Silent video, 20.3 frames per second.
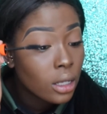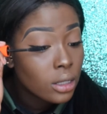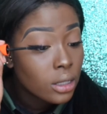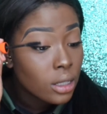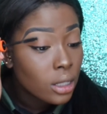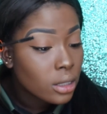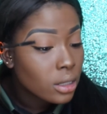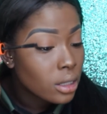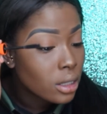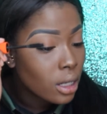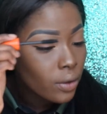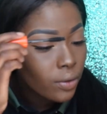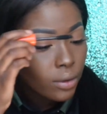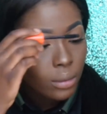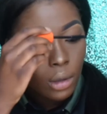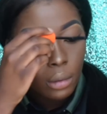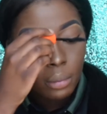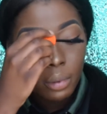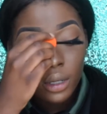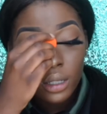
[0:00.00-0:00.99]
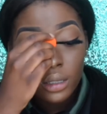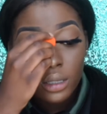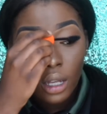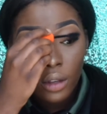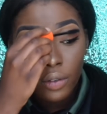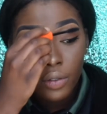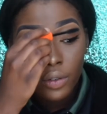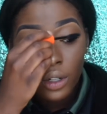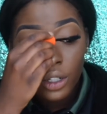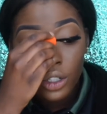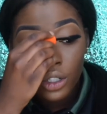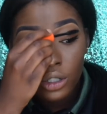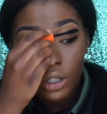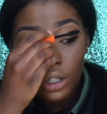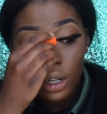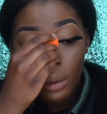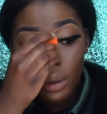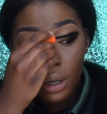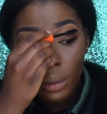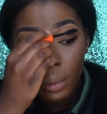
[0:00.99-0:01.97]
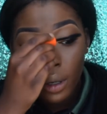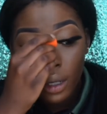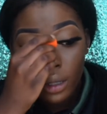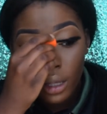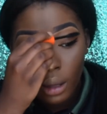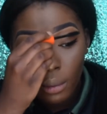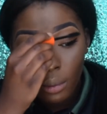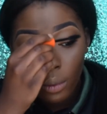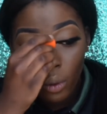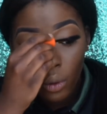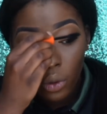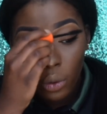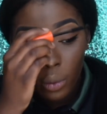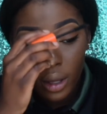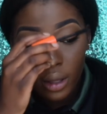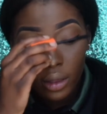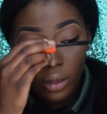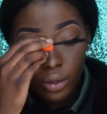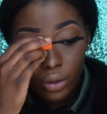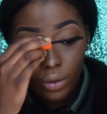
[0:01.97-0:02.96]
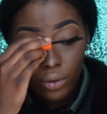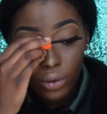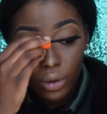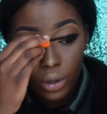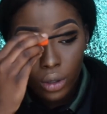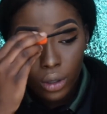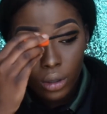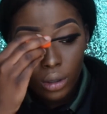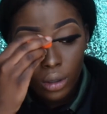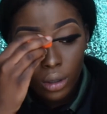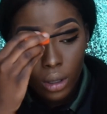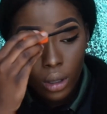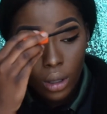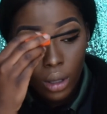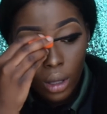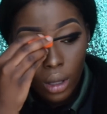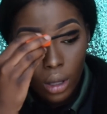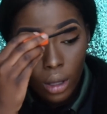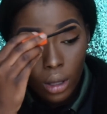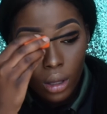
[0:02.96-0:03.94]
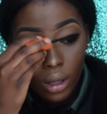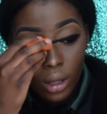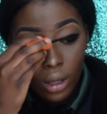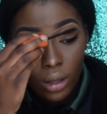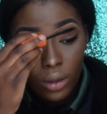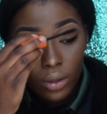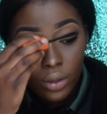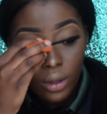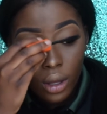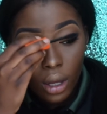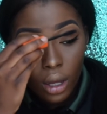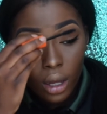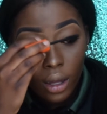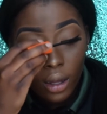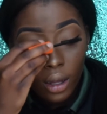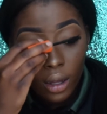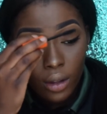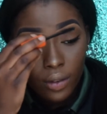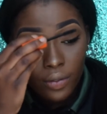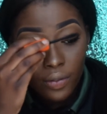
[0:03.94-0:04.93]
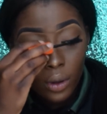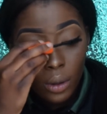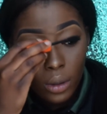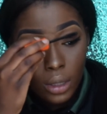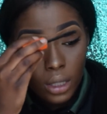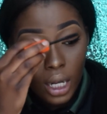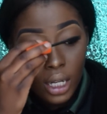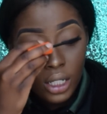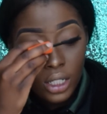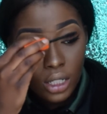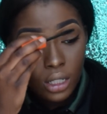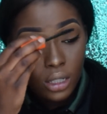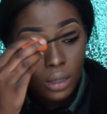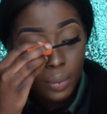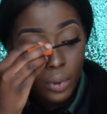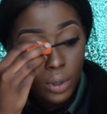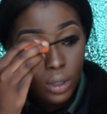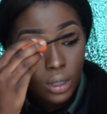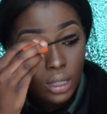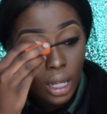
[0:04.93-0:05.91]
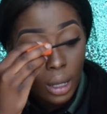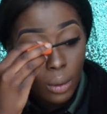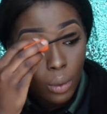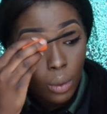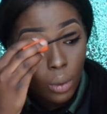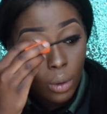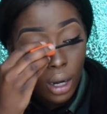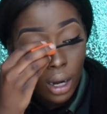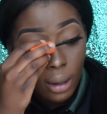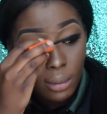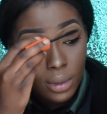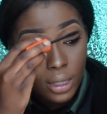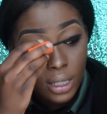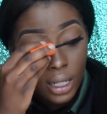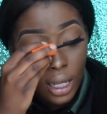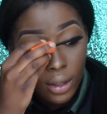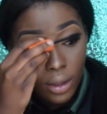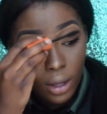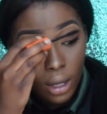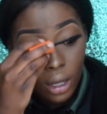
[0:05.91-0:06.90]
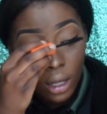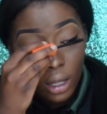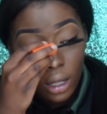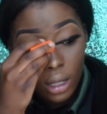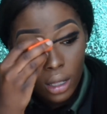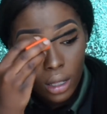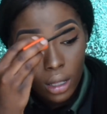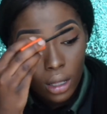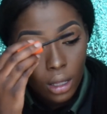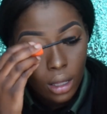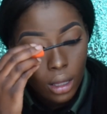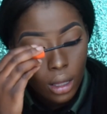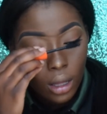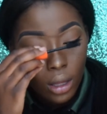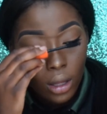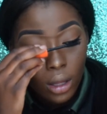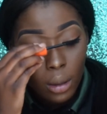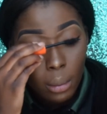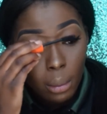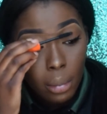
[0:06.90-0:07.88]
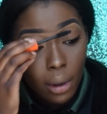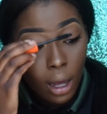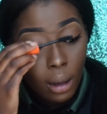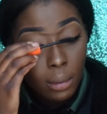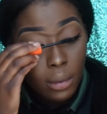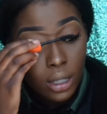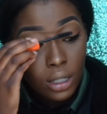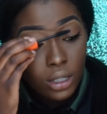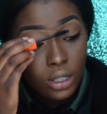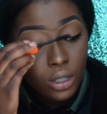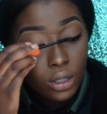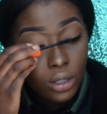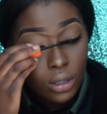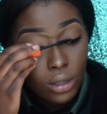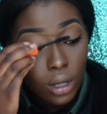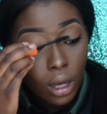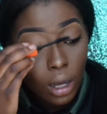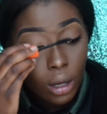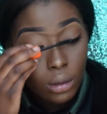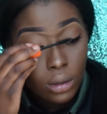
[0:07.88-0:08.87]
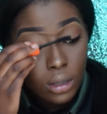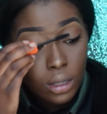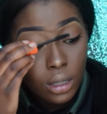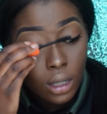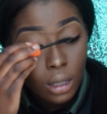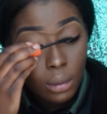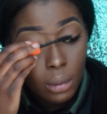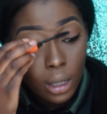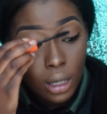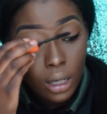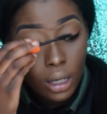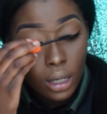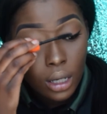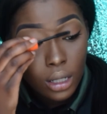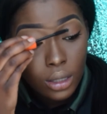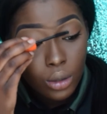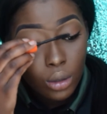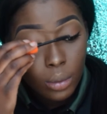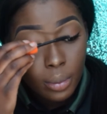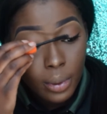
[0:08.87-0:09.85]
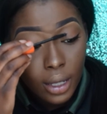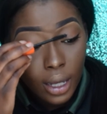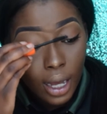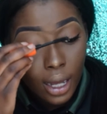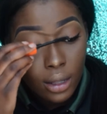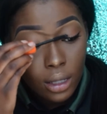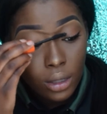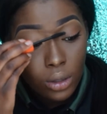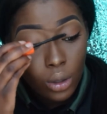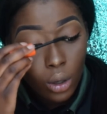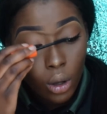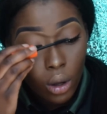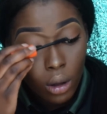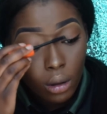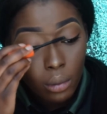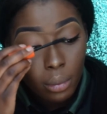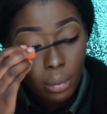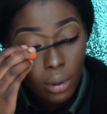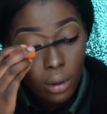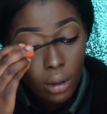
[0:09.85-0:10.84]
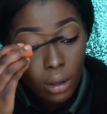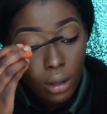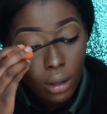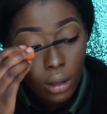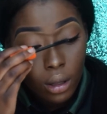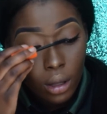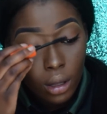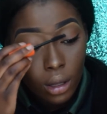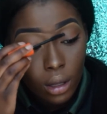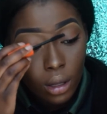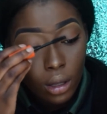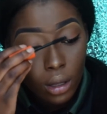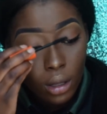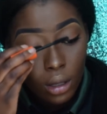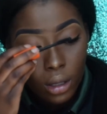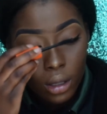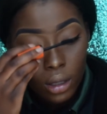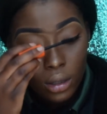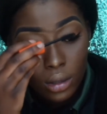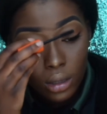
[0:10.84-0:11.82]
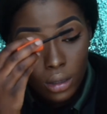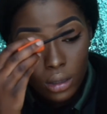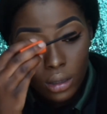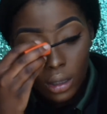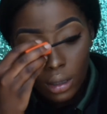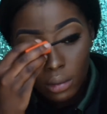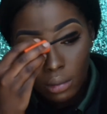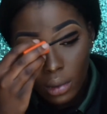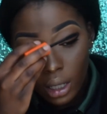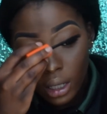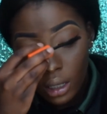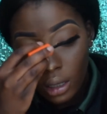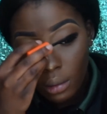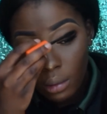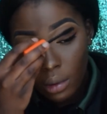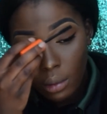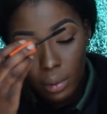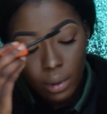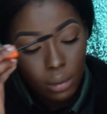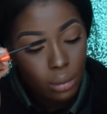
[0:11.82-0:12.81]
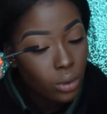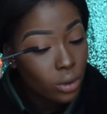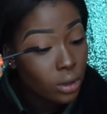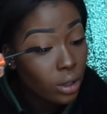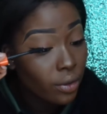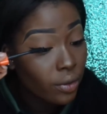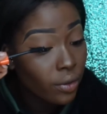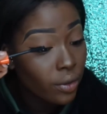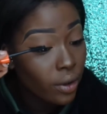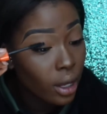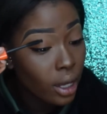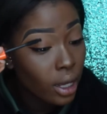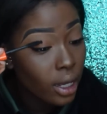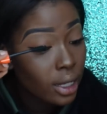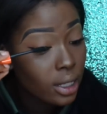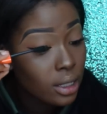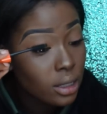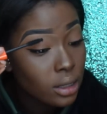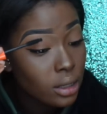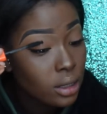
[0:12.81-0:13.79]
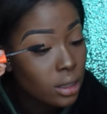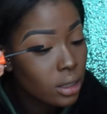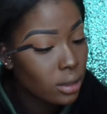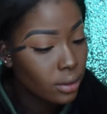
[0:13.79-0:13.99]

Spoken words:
Just to give them a bit of definition. You don't want to put them all the way through the false lashes because they will clump together. But I'm literally just coating them a little bit at the top, just to make them a bit more defined